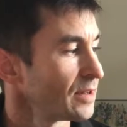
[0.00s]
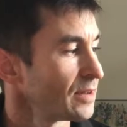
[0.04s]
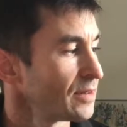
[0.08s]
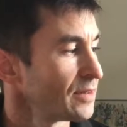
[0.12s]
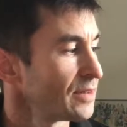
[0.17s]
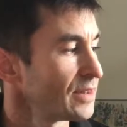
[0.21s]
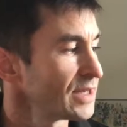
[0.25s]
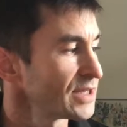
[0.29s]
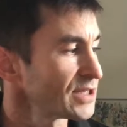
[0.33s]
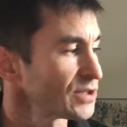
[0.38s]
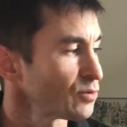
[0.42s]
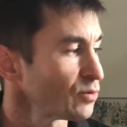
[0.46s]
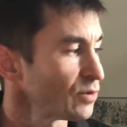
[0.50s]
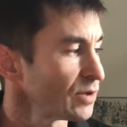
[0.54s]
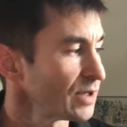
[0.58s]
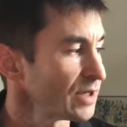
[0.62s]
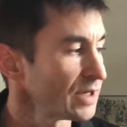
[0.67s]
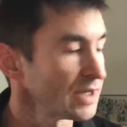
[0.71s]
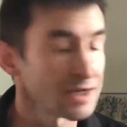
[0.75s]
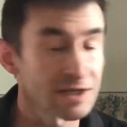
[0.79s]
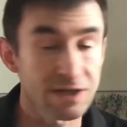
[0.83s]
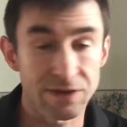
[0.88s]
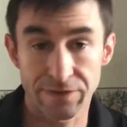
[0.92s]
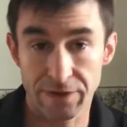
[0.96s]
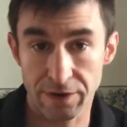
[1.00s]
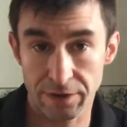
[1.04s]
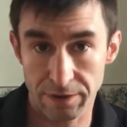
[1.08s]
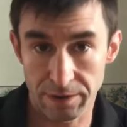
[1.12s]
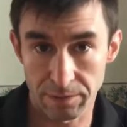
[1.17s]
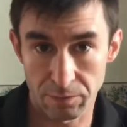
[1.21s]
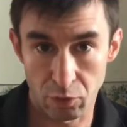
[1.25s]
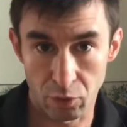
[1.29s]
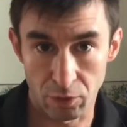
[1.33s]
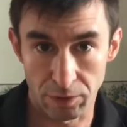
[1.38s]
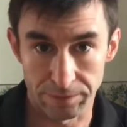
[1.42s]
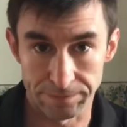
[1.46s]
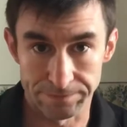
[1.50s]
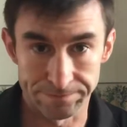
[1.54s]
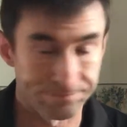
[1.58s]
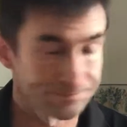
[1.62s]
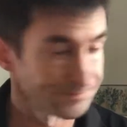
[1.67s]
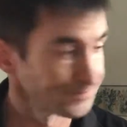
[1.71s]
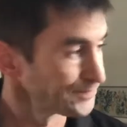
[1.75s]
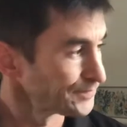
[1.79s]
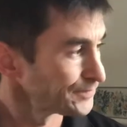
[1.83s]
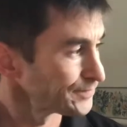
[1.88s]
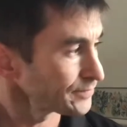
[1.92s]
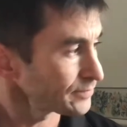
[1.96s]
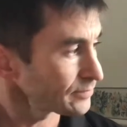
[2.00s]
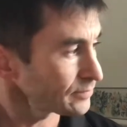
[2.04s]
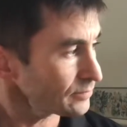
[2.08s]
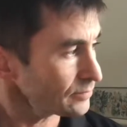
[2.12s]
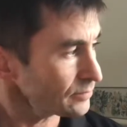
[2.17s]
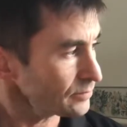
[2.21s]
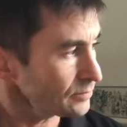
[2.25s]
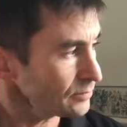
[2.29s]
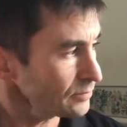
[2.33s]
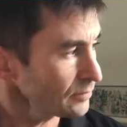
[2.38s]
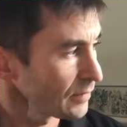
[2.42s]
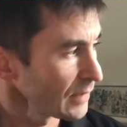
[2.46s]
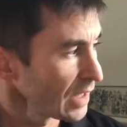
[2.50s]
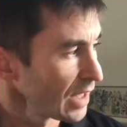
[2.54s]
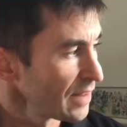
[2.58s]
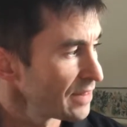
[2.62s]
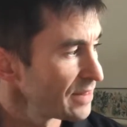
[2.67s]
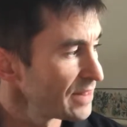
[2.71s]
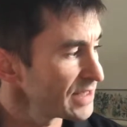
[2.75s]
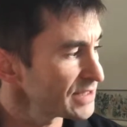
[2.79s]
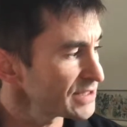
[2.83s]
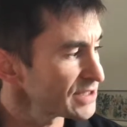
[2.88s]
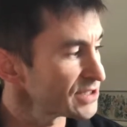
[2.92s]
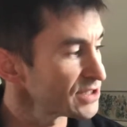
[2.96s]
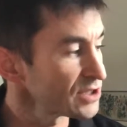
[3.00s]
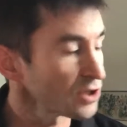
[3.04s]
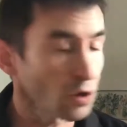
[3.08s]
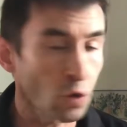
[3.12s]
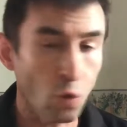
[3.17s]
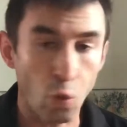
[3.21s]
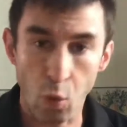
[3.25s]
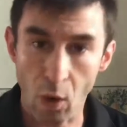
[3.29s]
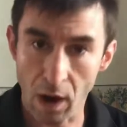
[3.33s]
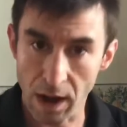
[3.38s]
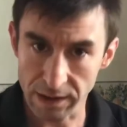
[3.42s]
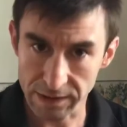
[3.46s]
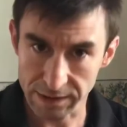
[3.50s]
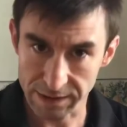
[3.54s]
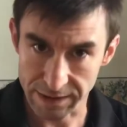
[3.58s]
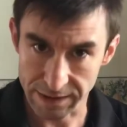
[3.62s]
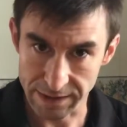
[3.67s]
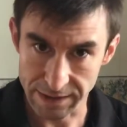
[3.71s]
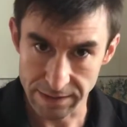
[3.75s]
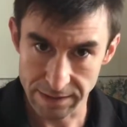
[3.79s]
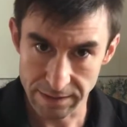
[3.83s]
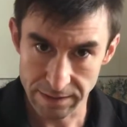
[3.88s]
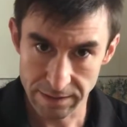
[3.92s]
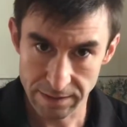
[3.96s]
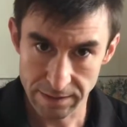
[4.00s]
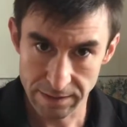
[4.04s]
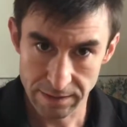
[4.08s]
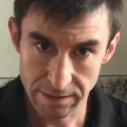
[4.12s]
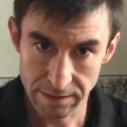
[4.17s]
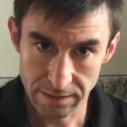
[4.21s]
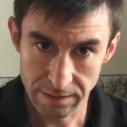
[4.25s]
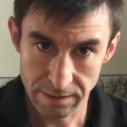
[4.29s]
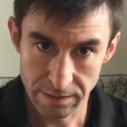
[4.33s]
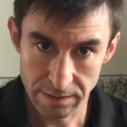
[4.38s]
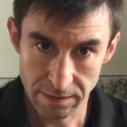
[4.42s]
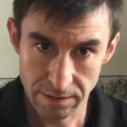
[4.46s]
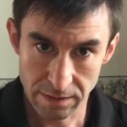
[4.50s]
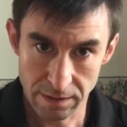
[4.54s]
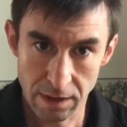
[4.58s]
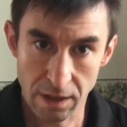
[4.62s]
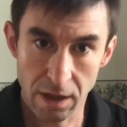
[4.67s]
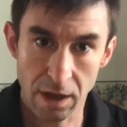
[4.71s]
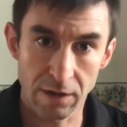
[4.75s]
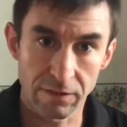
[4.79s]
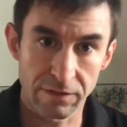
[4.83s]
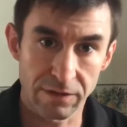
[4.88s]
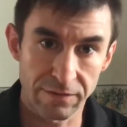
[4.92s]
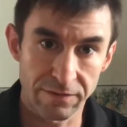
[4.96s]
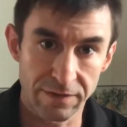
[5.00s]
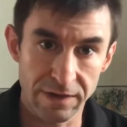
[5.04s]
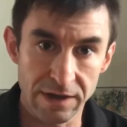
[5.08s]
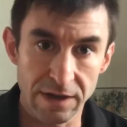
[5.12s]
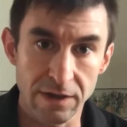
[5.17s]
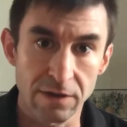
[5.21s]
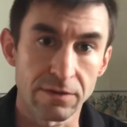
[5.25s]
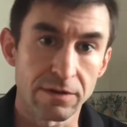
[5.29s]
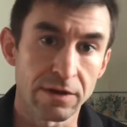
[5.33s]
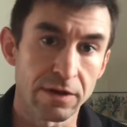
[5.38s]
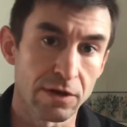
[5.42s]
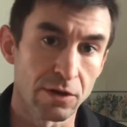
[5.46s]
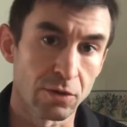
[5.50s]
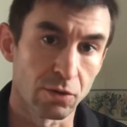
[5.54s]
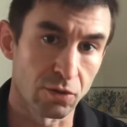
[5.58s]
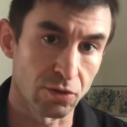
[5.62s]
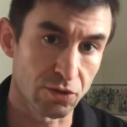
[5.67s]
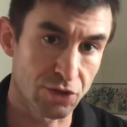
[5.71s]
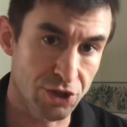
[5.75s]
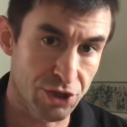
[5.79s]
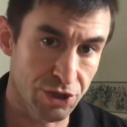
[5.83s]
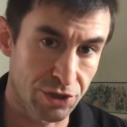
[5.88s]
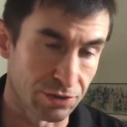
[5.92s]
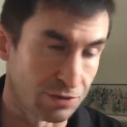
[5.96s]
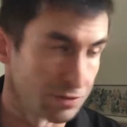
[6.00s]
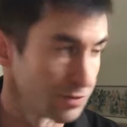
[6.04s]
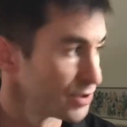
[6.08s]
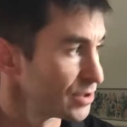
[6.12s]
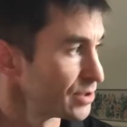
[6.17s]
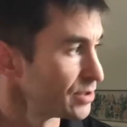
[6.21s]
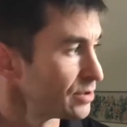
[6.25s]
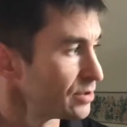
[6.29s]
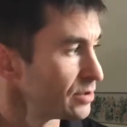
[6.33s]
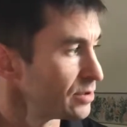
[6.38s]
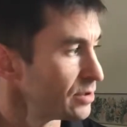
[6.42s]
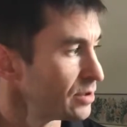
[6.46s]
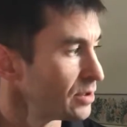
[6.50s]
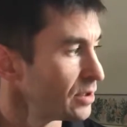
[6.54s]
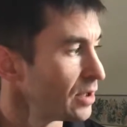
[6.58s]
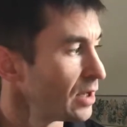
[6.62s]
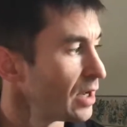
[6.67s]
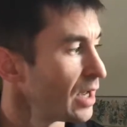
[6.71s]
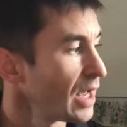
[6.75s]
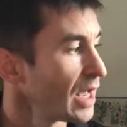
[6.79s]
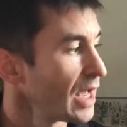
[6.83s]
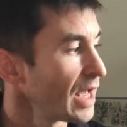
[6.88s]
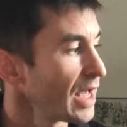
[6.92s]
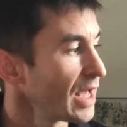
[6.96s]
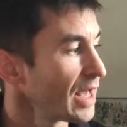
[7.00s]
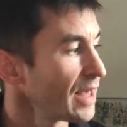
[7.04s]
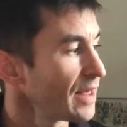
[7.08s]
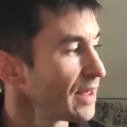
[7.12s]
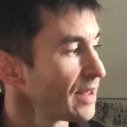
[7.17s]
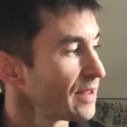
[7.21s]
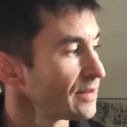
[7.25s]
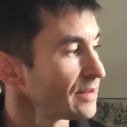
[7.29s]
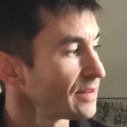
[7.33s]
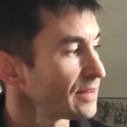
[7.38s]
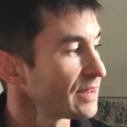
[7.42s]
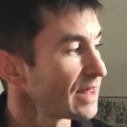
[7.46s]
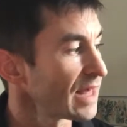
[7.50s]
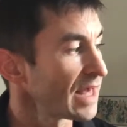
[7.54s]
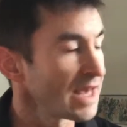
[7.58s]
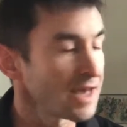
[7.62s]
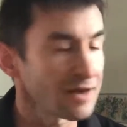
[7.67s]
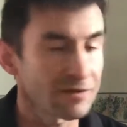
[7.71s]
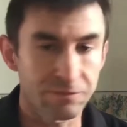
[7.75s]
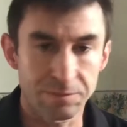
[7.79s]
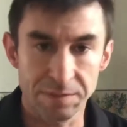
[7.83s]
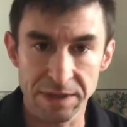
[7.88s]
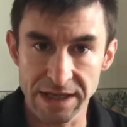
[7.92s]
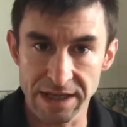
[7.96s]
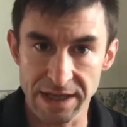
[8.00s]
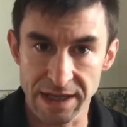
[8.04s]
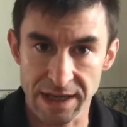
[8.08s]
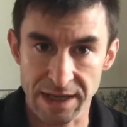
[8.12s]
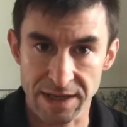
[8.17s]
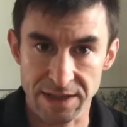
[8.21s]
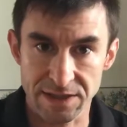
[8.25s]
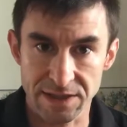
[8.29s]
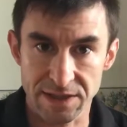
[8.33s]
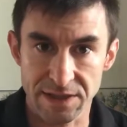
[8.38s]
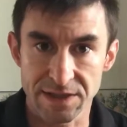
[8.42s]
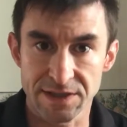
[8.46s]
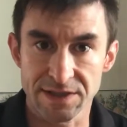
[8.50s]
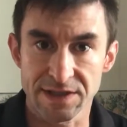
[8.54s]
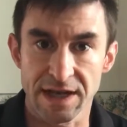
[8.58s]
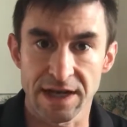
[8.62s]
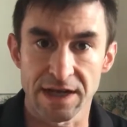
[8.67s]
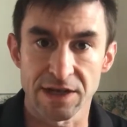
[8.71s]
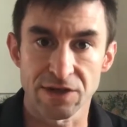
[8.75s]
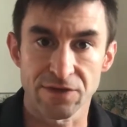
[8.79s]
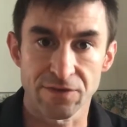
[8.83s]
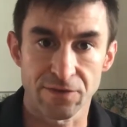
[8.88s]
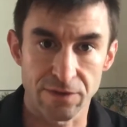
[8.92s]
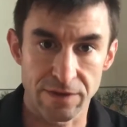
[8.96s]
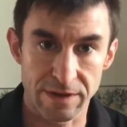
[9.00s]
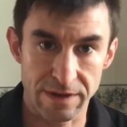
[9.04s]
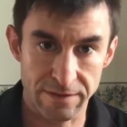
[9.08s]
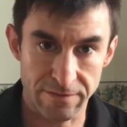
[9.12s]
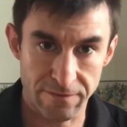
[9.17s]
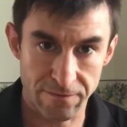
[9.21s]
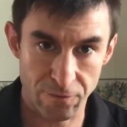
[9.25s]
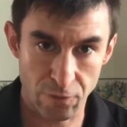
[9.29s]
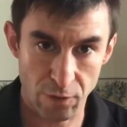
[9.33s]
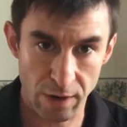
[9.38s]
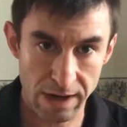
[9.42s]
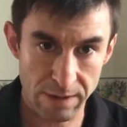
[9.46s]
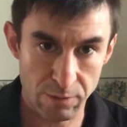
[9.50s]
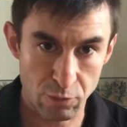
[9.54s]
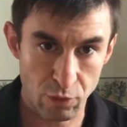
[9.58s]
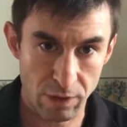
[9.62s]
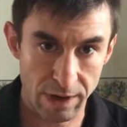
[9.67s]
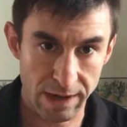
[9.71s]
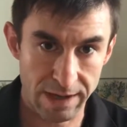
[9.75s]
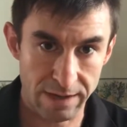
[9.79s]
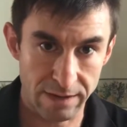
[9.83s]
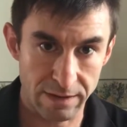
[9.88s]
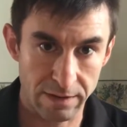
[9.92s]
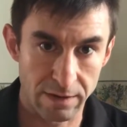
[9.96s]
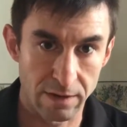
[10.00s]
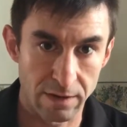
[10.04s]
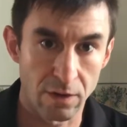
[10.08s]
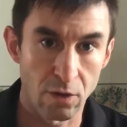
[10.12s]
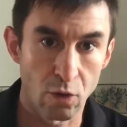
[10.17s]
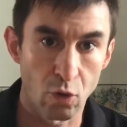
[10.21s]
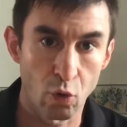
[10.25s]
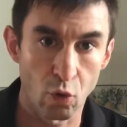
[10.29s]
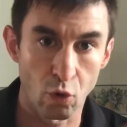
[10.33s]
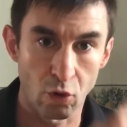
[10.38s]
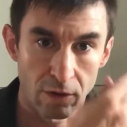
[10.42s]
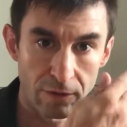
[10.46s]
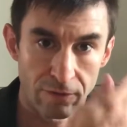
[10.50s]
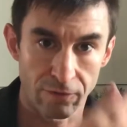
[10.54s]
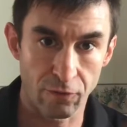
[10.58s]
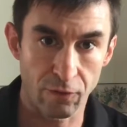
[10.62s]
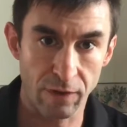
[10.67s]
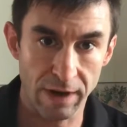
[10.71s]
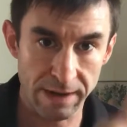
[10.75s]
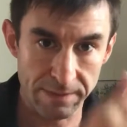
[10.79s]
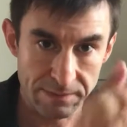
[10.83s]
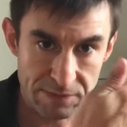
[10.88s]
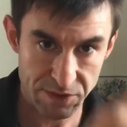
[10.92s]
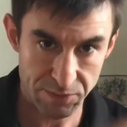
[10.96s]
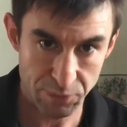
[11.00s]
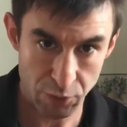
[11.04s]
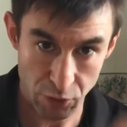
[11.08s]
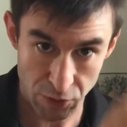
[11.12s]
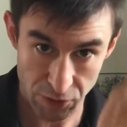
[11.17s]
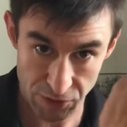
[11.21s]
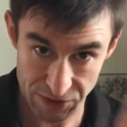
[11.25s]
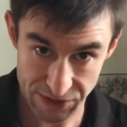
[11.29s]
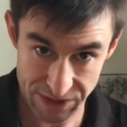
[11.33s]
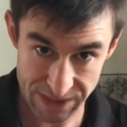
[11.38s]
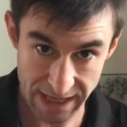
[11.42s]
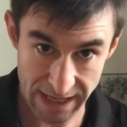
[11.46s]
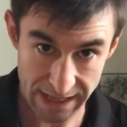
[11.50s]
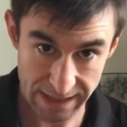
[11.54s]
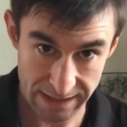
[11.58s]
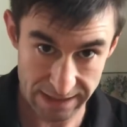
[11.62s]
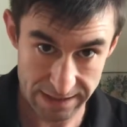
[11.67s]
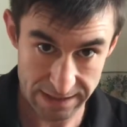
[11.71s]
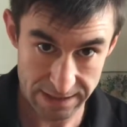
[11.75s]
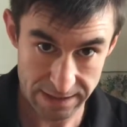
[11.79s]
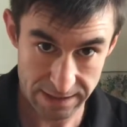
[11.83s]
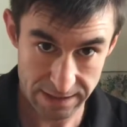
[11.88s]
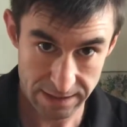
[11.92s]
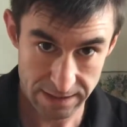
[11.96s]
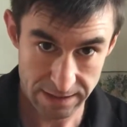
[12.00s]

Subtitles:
This one is very important. This is the quality of the video that you will shoot. And the FPS stands for the frame rate, or frames per second,